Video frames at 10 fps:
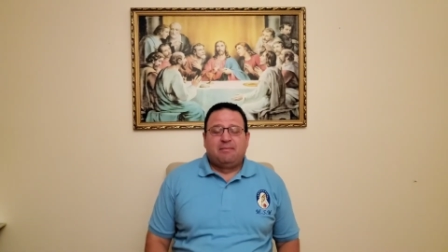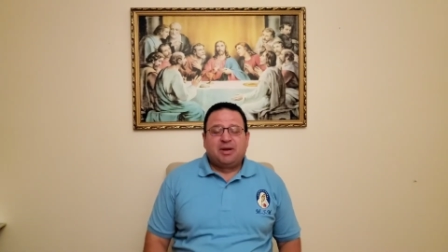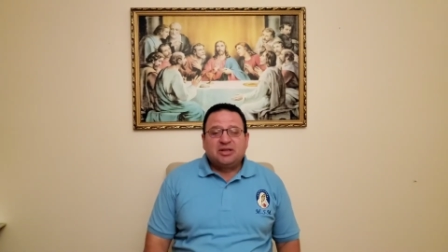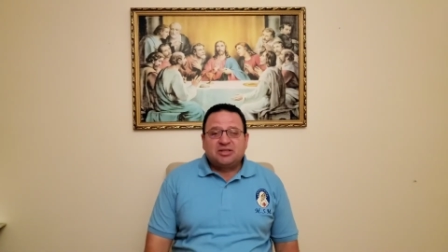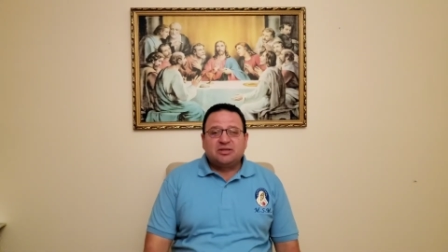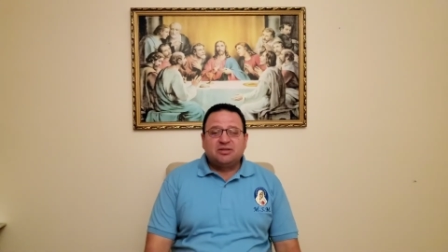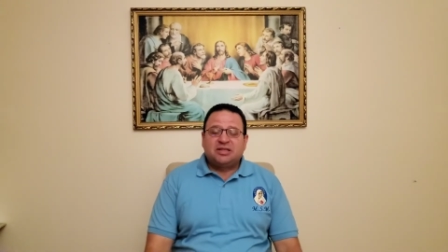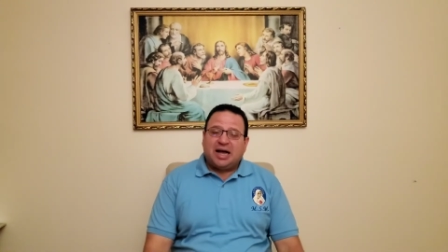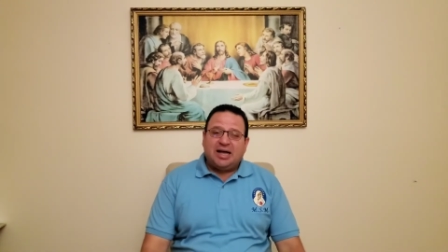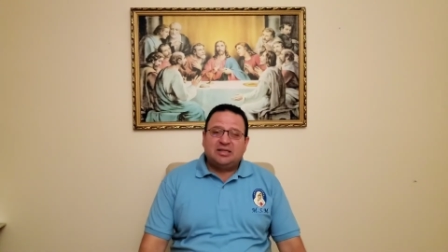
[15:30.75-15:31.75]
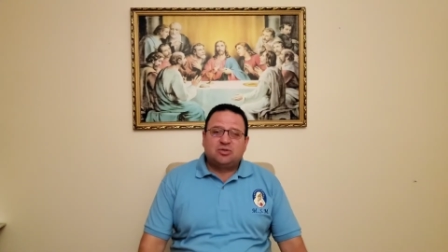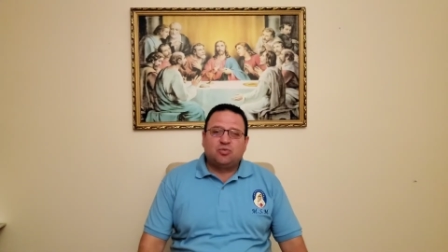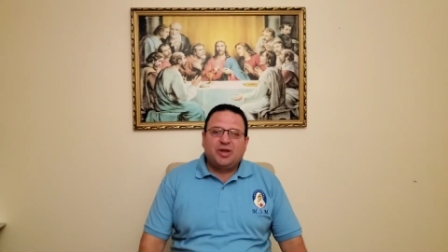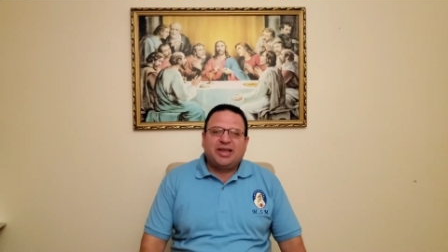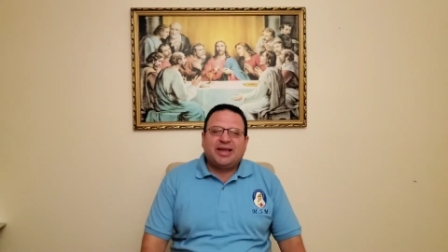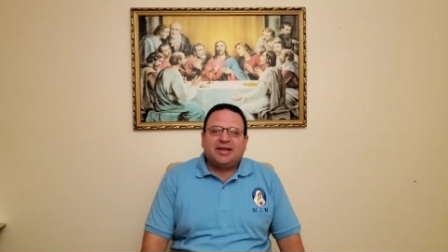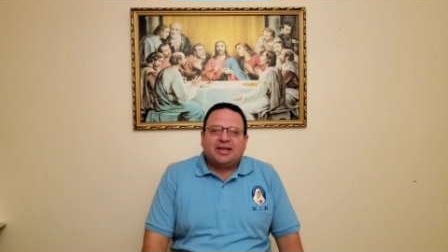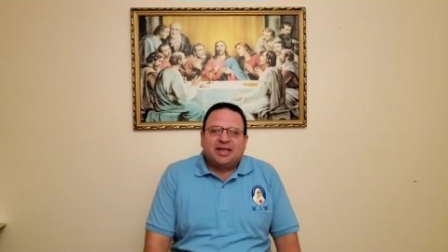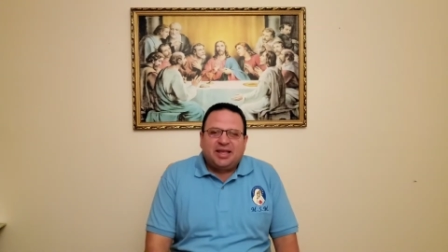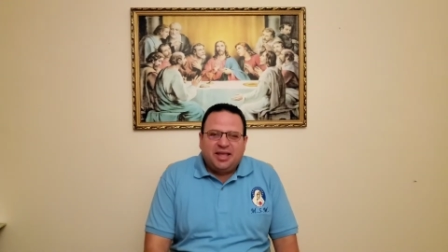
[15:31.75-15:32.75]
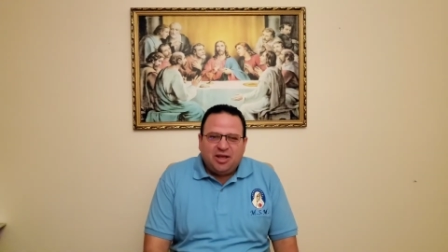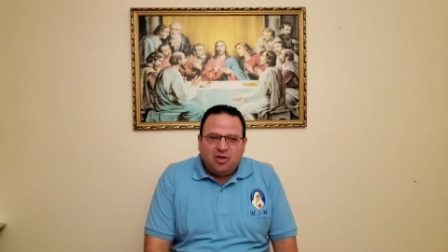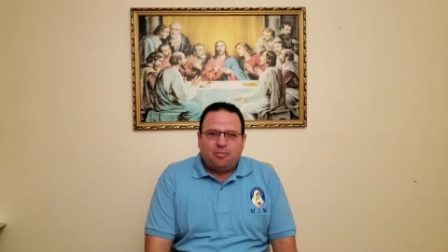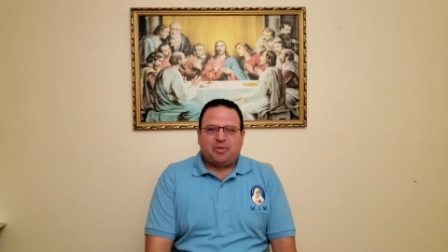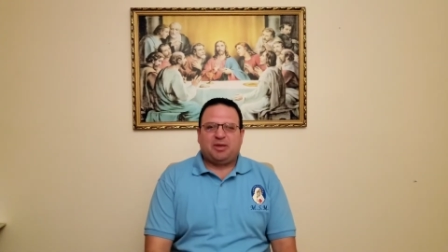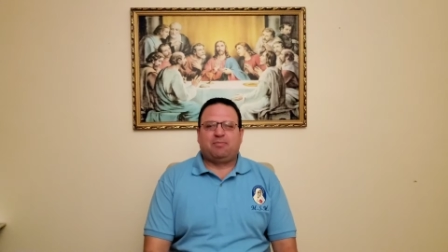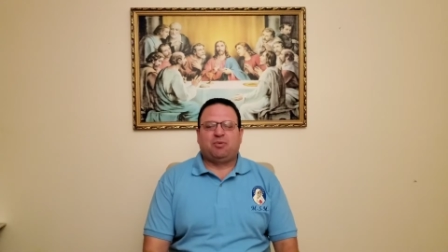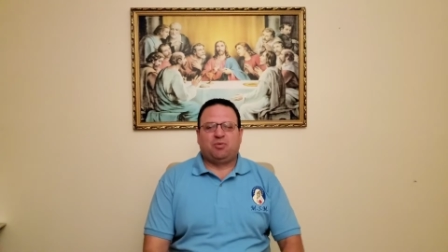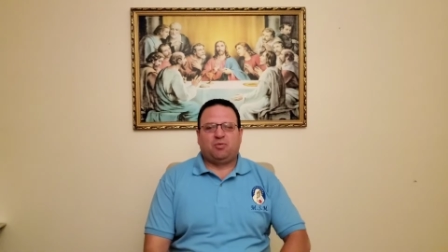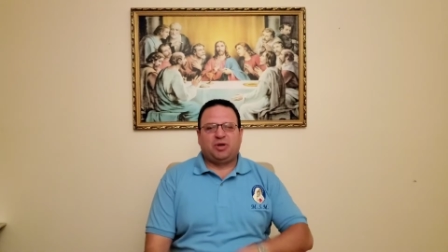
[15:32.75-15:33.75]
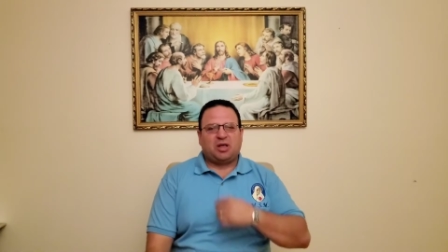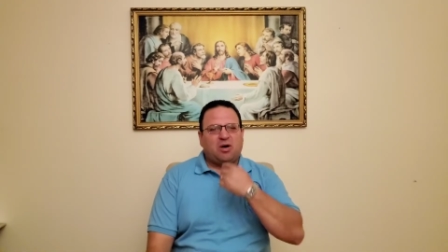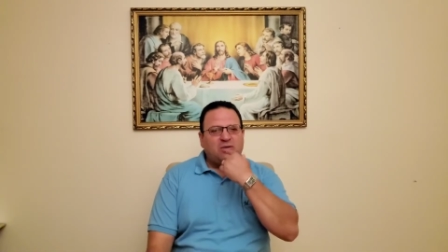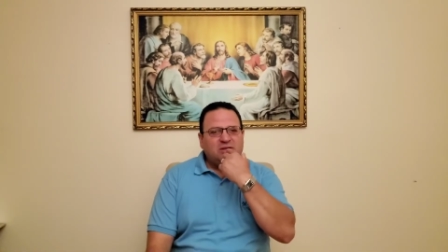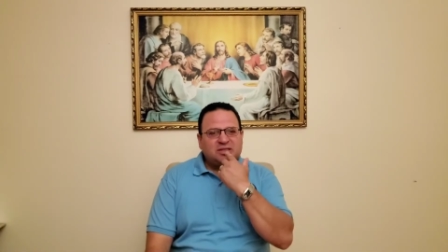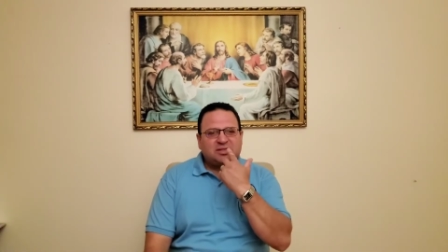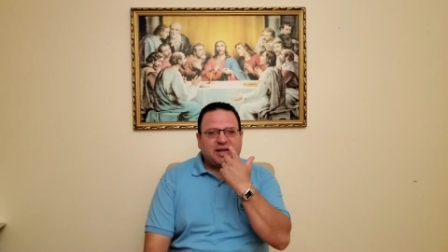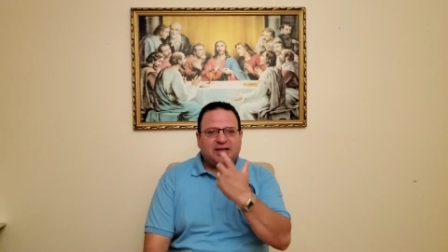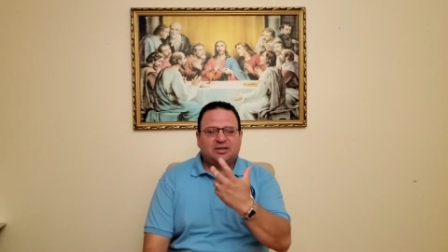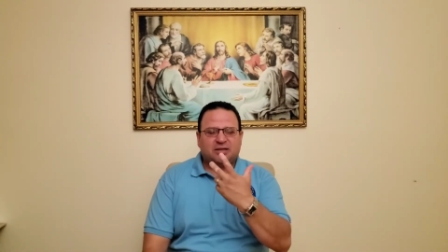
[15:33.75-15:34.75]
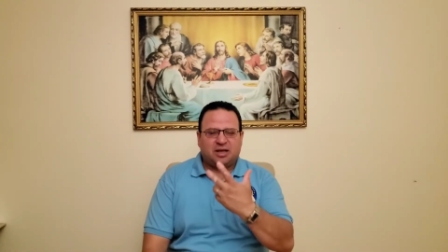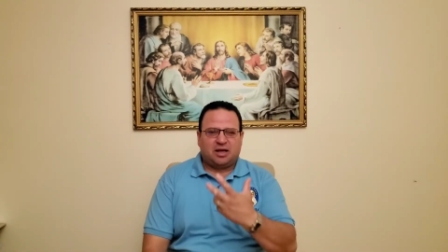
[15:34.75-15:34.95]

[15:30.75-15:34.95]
Because sometimes we can kill people with only saying